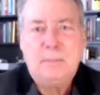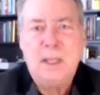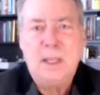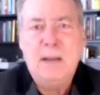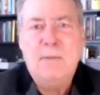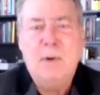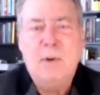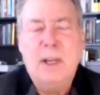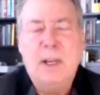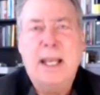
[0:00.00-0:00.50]

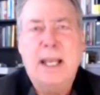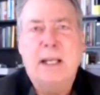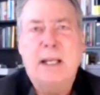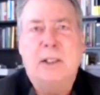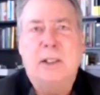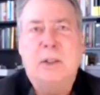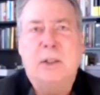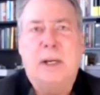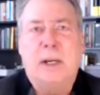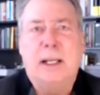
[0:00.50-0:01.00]
if we get
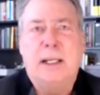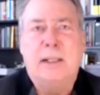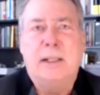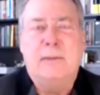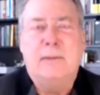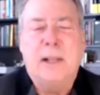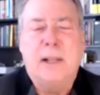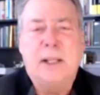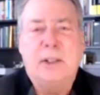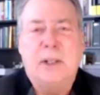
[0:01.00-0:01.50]
into an
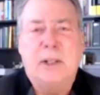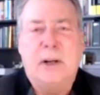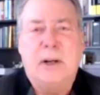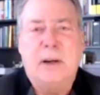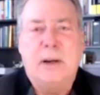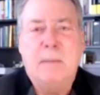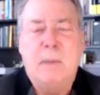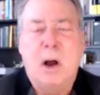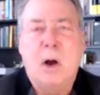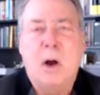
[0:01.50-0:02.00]

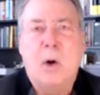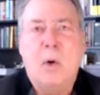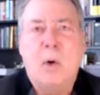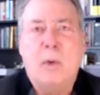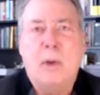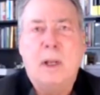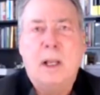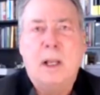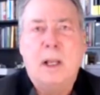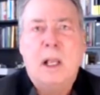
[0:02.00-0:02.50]
inflationary
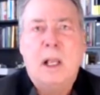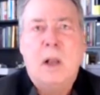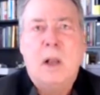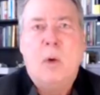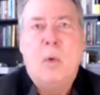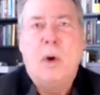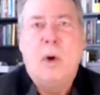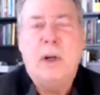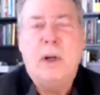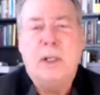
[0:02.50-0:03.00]
mode
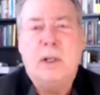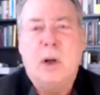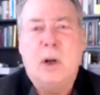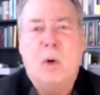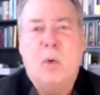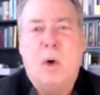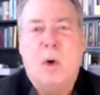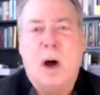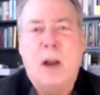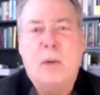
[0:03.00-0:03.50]
where you
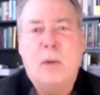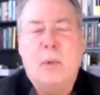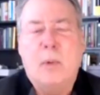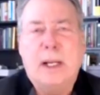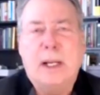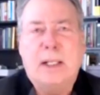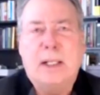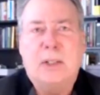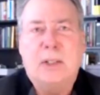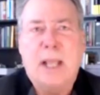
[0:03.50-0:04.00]
don't want to
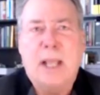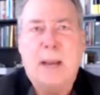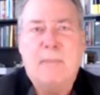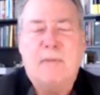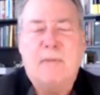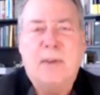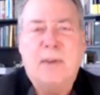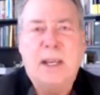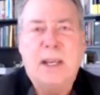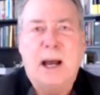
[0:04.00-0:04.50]
accept
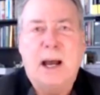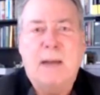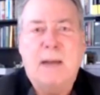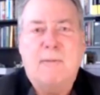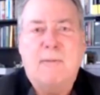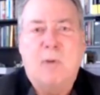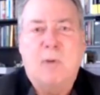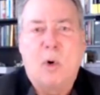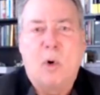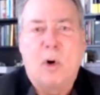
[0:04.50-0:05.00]
fiat
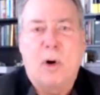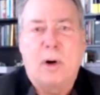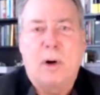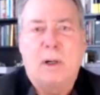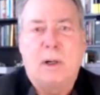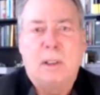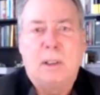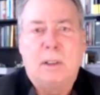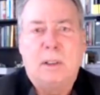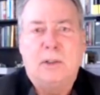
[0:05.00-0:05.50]
for
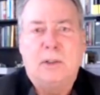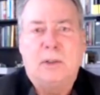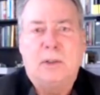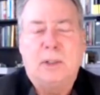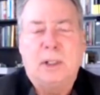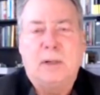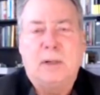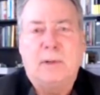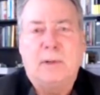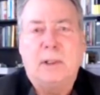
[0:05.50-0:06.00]
your
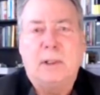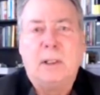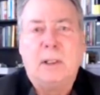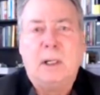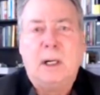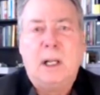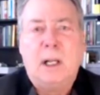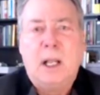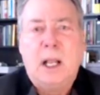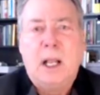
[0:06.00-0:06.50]
silver,
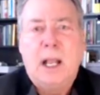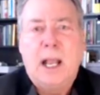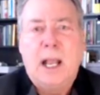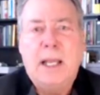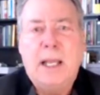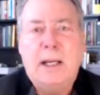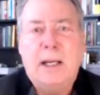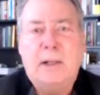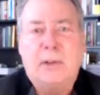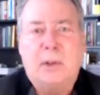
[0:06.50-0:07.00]

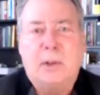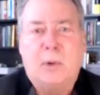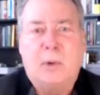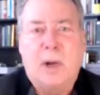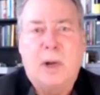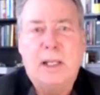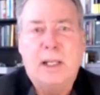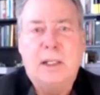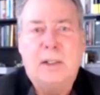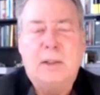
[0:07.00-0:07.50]
and there's a
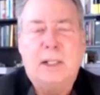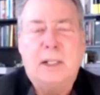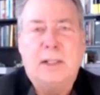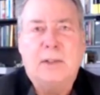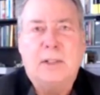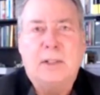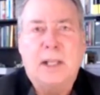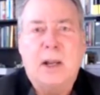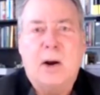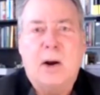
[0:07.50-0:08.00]
run to,
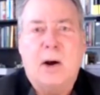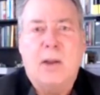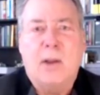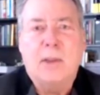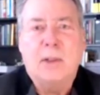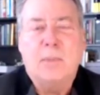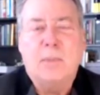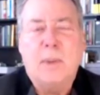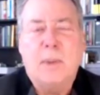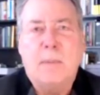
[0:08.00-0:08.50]
let's say, all
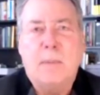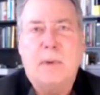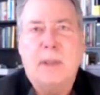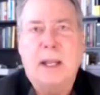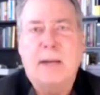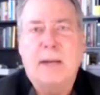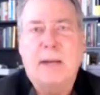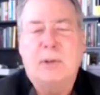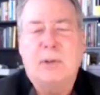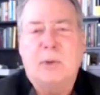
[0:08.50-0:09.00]
these people
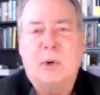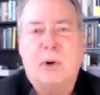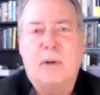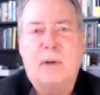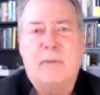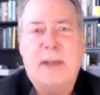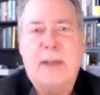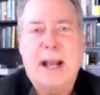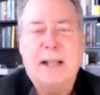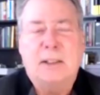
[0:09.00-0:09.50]
that have
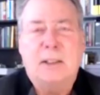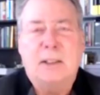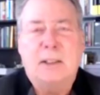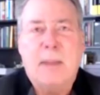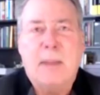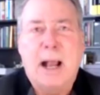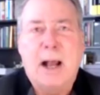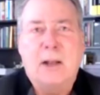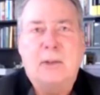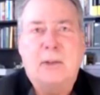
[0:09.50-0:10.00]
stored vast
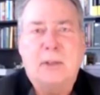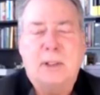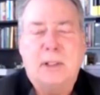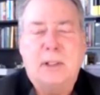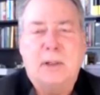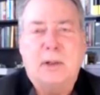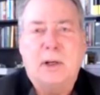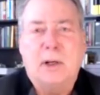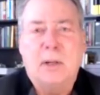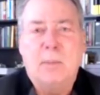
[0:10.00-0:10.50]
amounts and
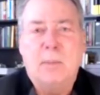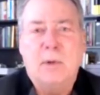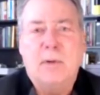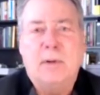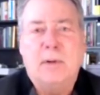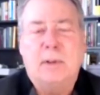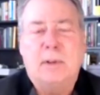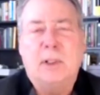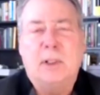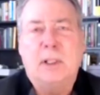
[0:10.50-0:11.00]
they're going to
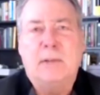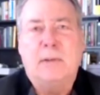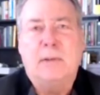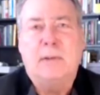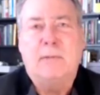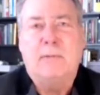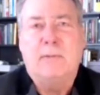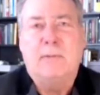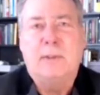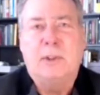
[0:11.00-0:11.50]
move it to a
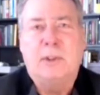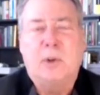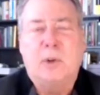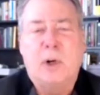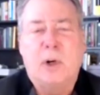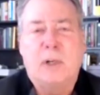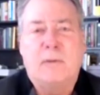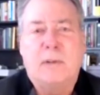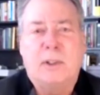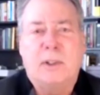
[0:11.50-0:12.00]
different
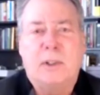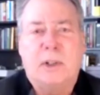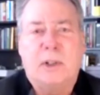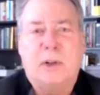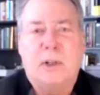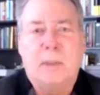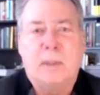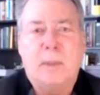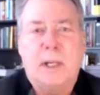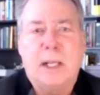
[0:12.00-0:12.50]
storage
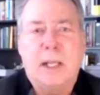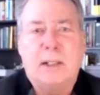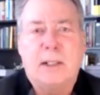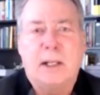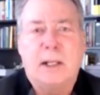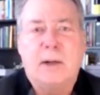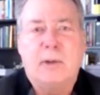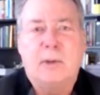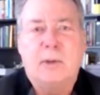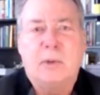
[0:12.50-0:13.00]
facility because
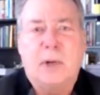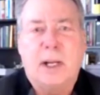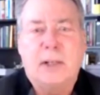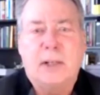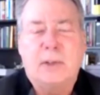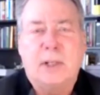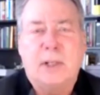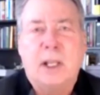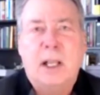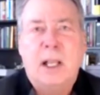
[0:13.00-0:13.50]
they don't
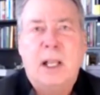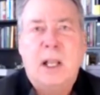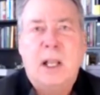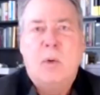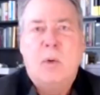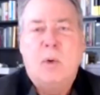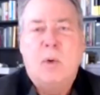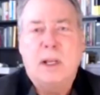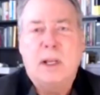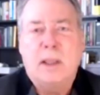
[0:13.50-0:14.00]
trust
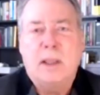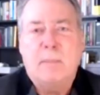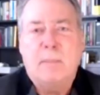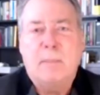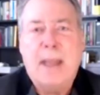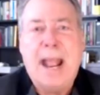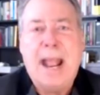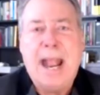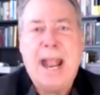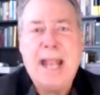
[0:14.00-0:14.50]
one of the
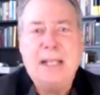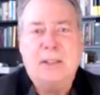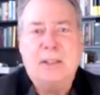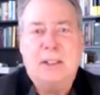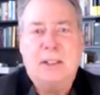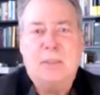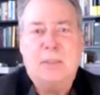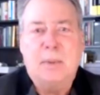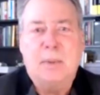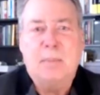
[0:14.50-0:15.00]
banks
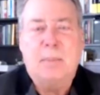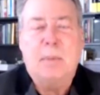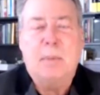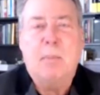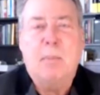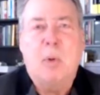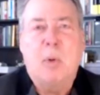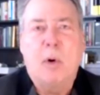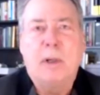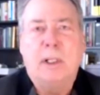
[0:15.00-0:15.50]
that's been
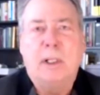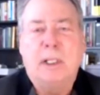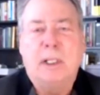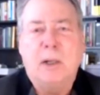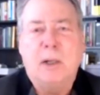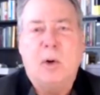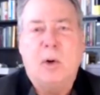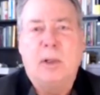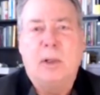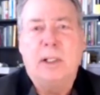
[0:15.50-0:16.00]

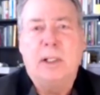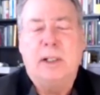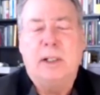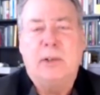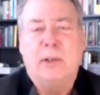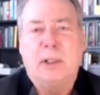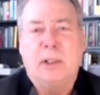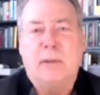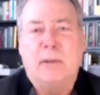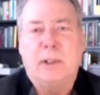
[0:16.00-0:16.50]
purportedly holding their
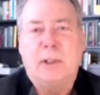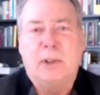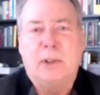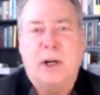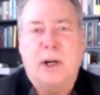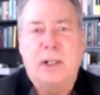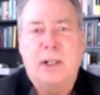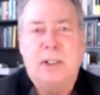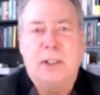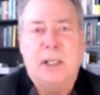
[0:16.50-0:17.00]
silver,
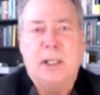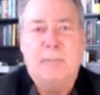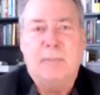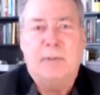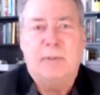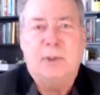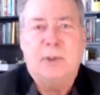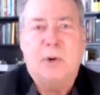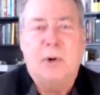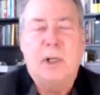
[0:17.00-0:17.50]
charging them
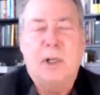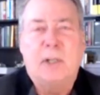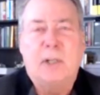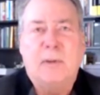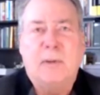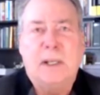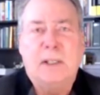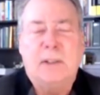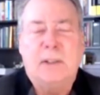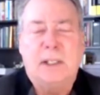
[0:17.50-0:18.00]
storage
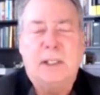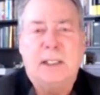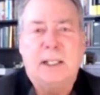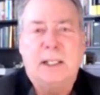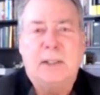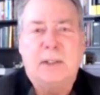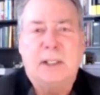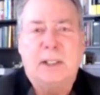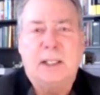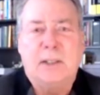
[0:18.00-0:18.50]
fees and it
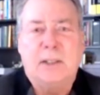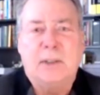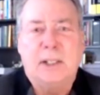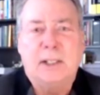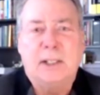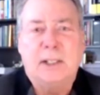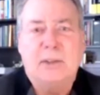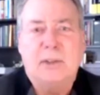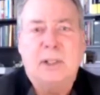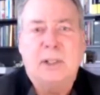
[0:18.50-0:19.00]
doesn't
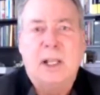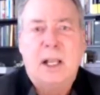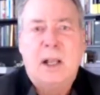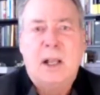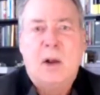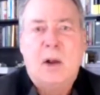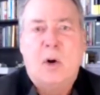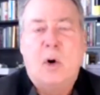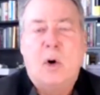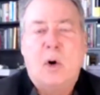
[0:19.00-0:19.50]
exist,
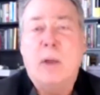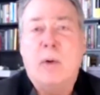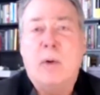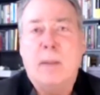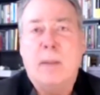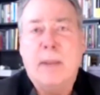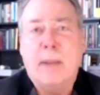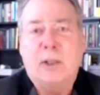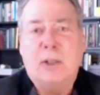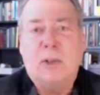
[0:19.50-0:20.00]
or they want
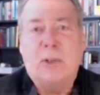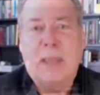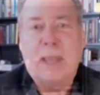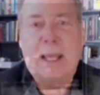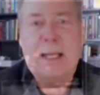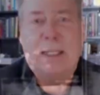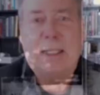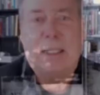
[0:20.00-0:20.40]
to make sure that